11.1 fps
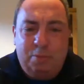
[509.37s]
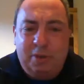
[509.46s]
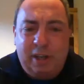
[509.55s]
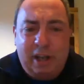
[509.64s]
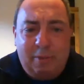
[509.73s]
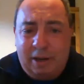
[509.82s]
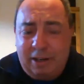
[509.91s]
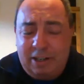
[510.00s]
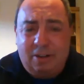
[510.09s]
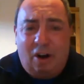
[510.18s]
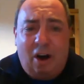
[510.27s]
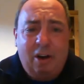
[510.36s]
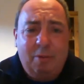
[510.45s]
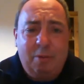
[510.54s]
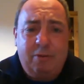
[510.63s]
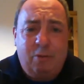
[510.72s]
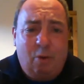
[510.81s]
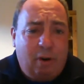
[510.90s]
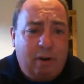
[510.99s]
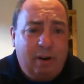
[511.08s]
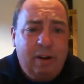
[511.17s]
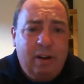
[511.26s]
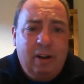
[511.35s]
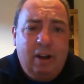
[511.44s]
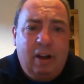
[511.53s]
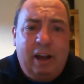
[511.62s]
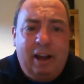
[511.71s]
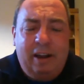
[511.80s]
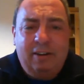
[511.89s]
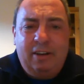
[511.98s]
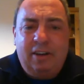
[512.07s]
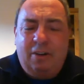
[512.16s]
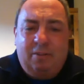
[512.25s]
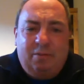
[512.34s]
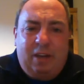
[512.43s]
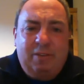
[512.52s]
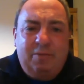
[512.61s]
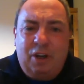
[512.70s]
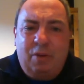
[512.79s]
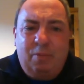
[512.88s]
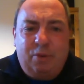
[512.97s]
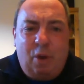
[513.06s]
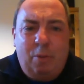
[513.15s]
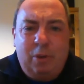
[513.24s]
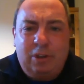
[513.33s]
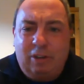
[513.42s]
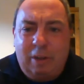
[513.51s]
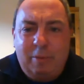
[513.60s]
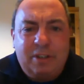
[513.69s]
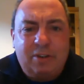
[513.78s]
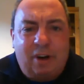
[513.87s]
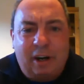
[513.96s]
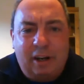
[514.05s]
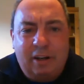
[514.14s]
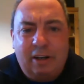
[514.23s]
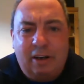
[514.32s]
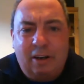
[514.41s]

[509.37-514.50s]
2 p.m. Right? It's on or before, and and don't put limits on it.